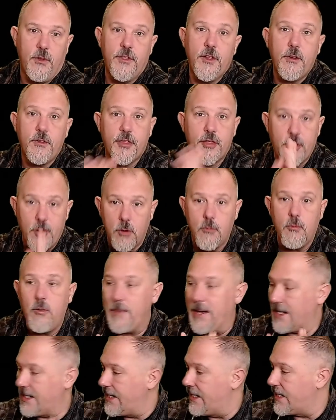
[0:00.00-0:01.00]
They're
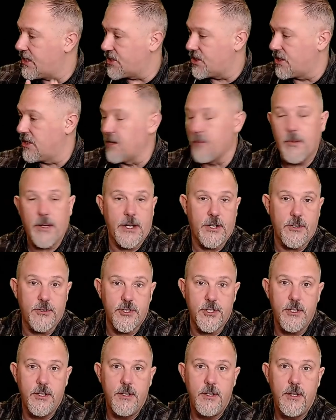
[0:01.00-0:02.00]
thermomagnetic circuit breakers.